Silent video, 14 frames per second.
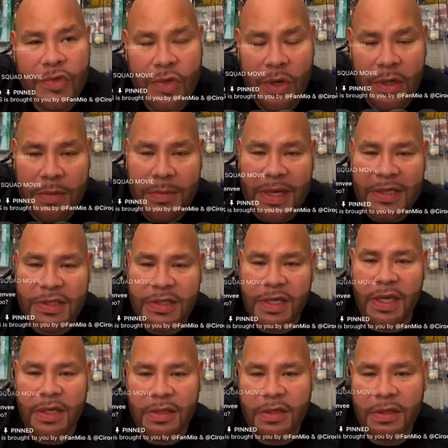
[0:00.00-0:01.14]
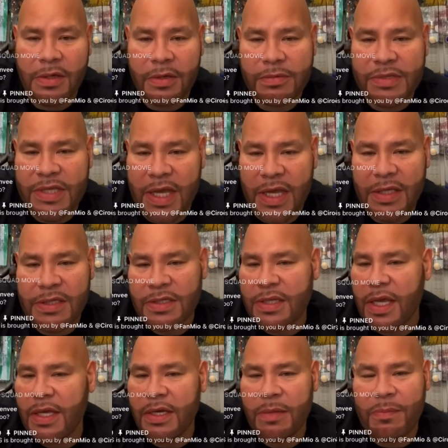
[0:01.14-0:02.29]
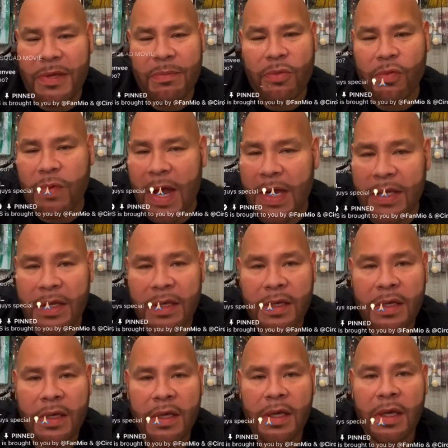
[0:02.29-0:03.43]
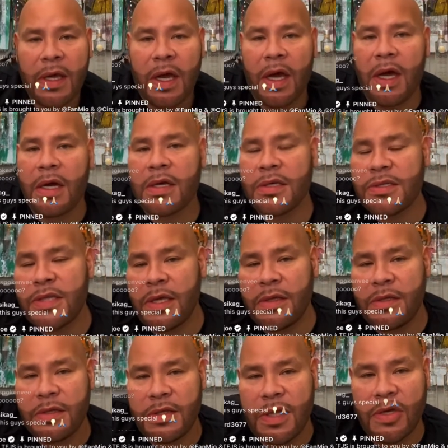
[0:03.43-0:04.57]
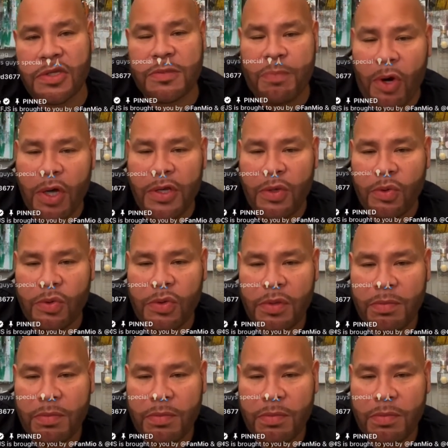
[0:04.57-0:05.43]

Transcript: talking my shit, you know what I'm saying? Just getting the people ready because they're spoiled.